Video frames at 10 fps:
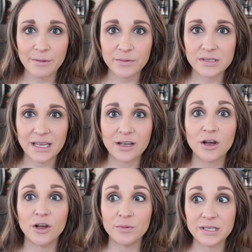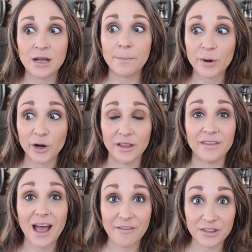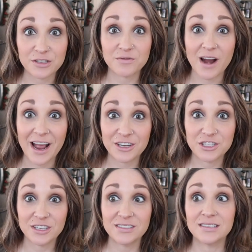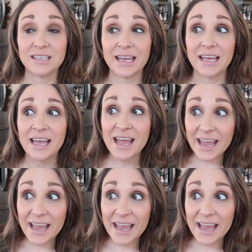It was like a burden having this rash, because it's like